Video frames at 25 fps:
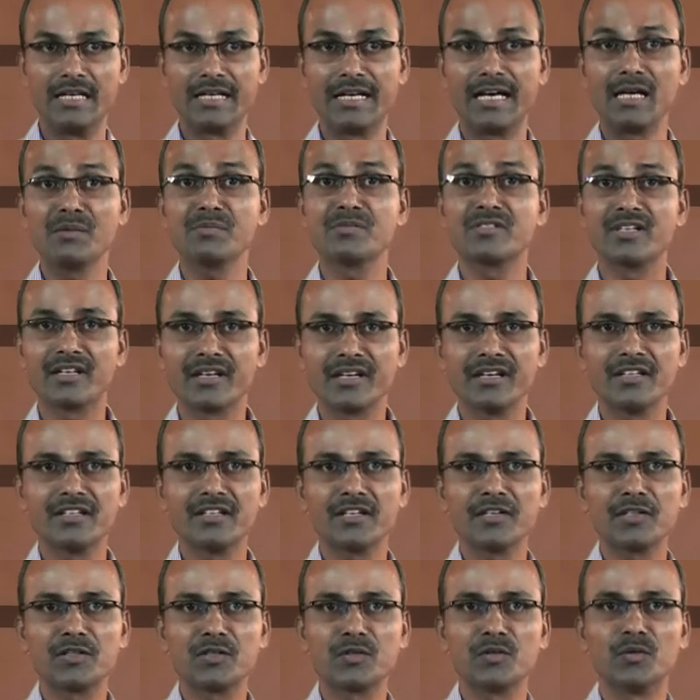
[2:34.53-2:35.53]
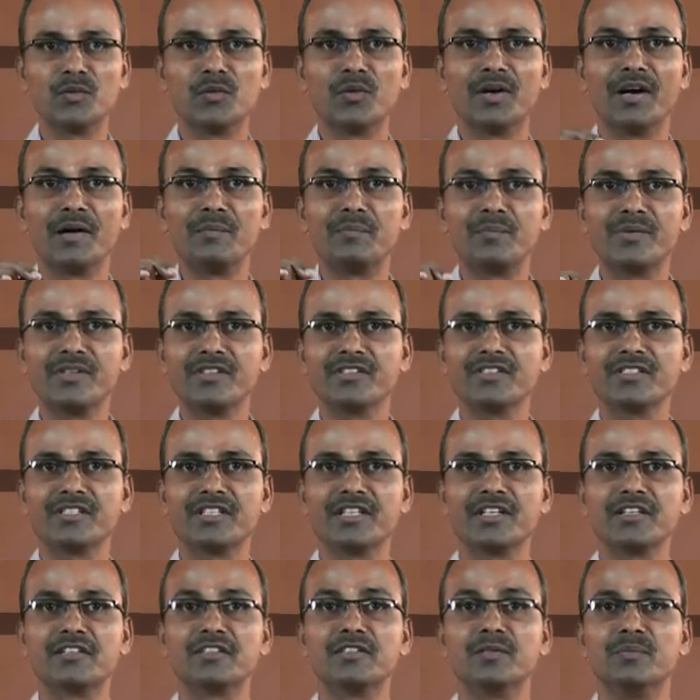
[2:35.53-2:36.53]
helps the reader to
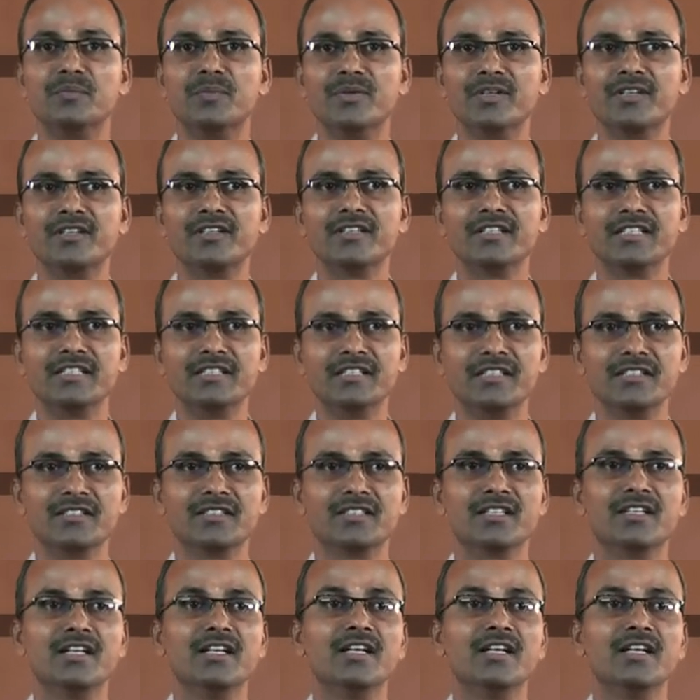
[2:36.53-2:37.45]
appreciate the bird in his